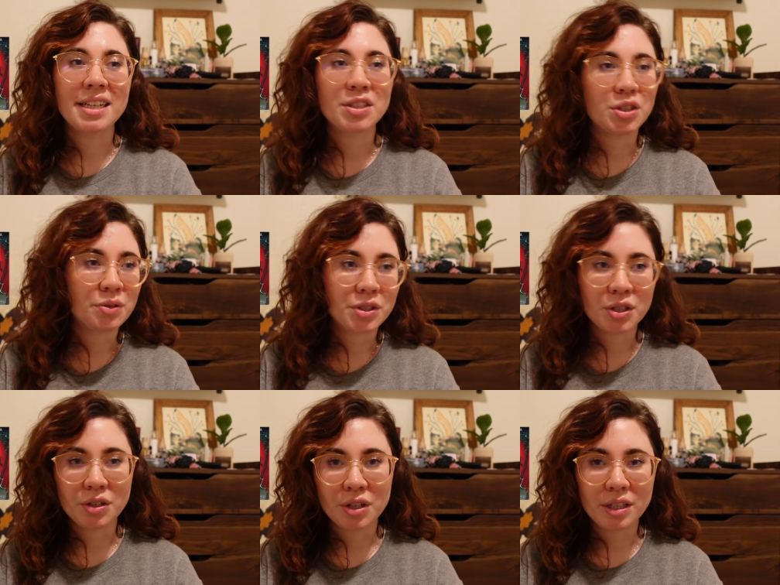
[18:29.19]
get to know each
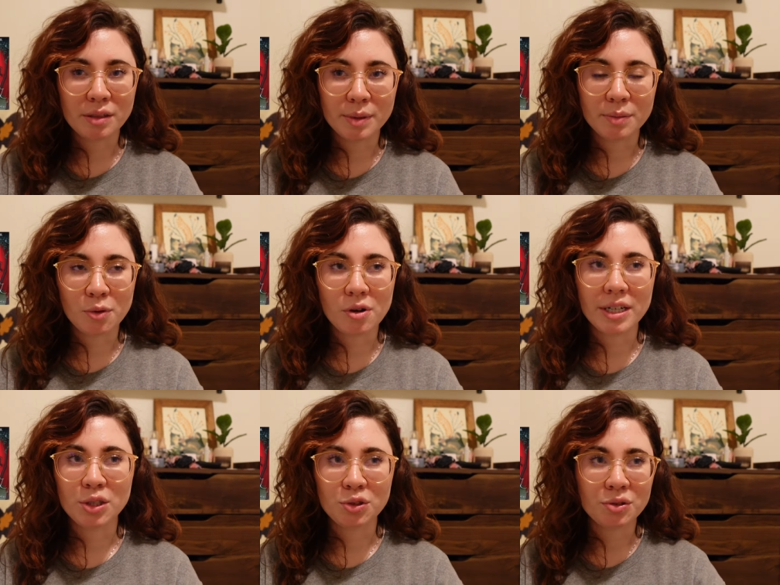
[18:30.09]
other a little bit more.
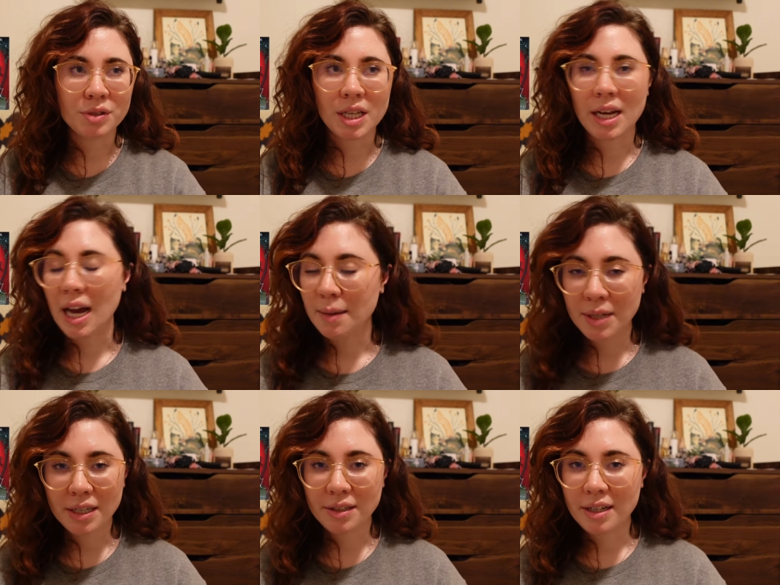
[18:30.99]
And Drew's like, I'm
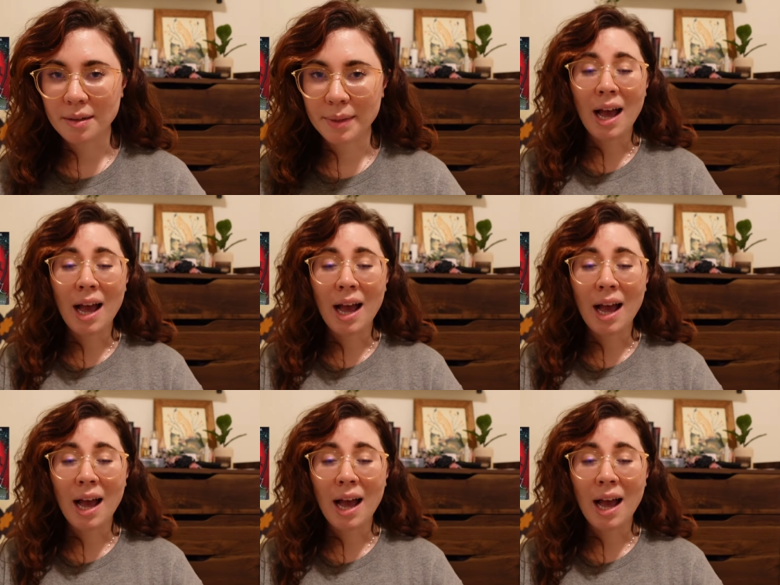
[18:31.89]
not your enemy.